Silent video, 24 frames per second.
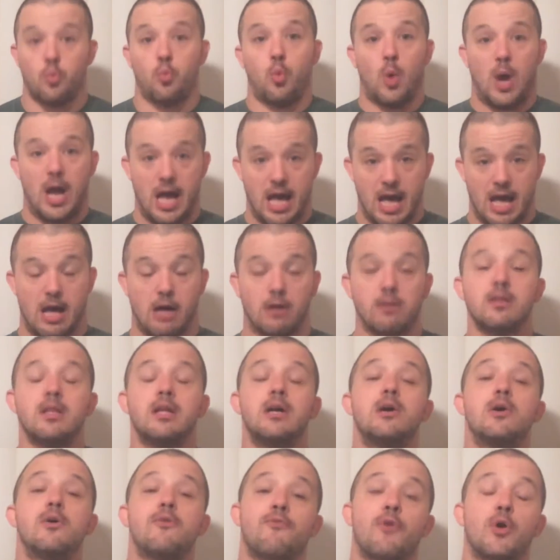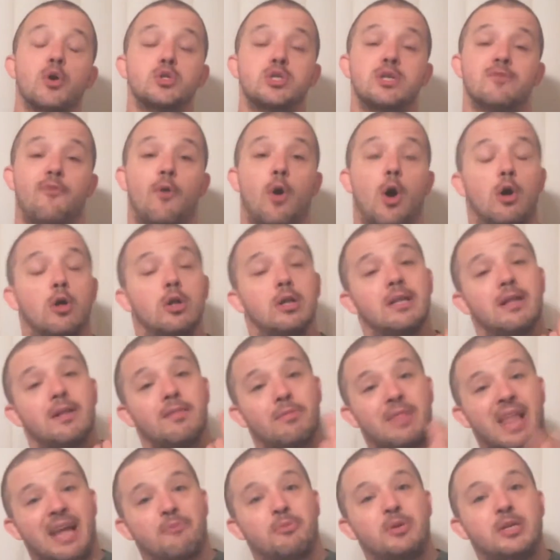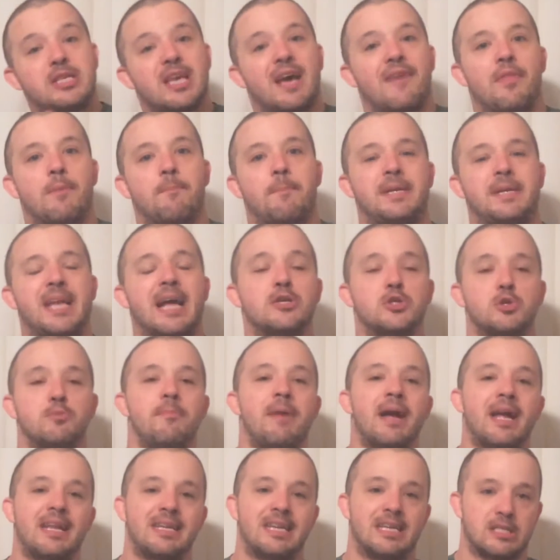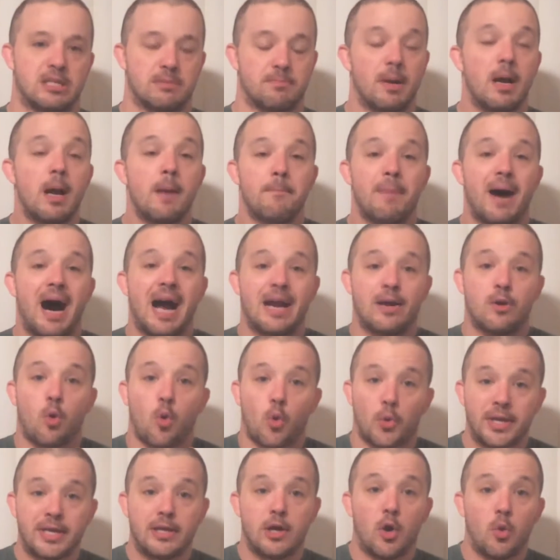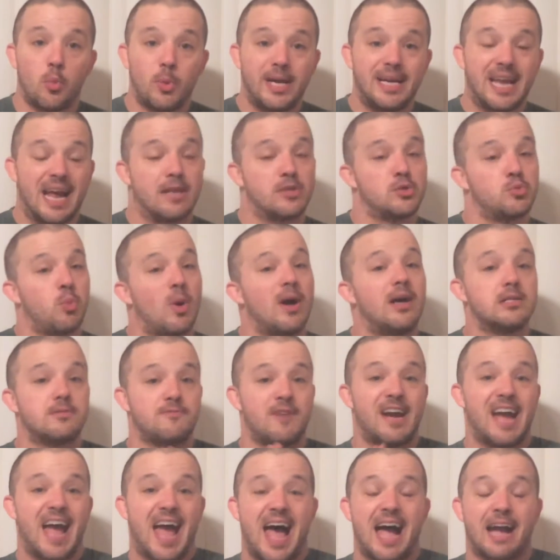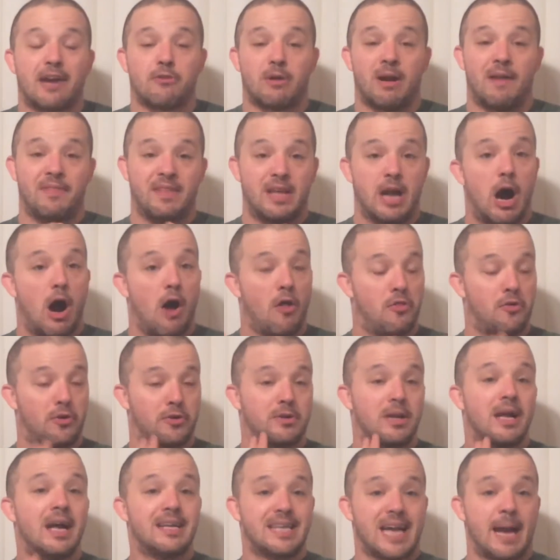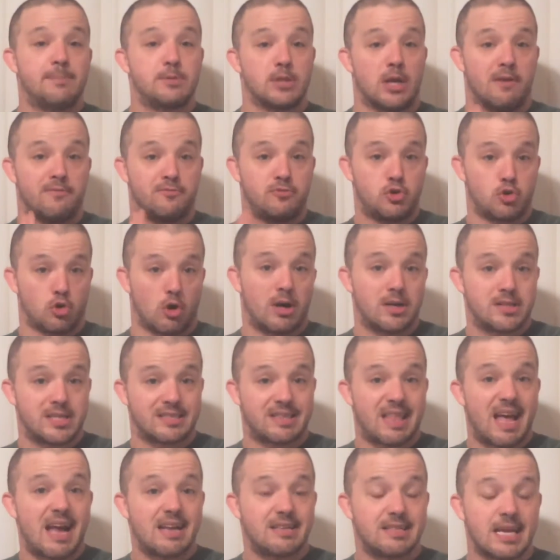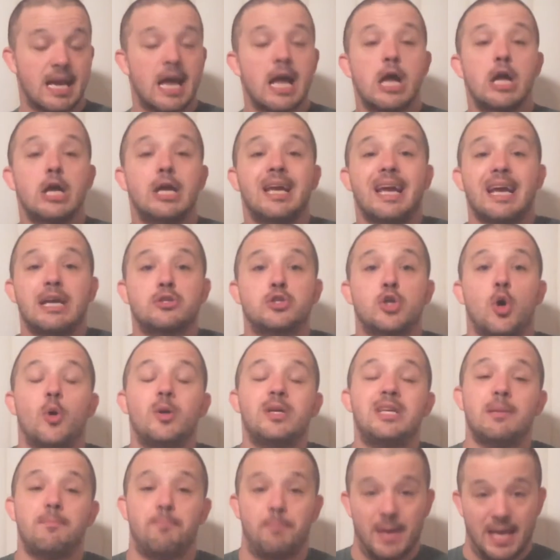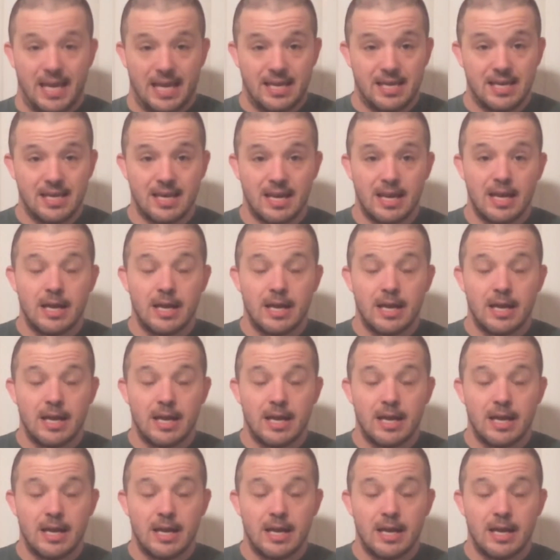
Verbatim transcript: Well, first of all, like we said, the potential mechanism behind horny goat weed, as well as Viagra and the other types of drugs like that, is going to be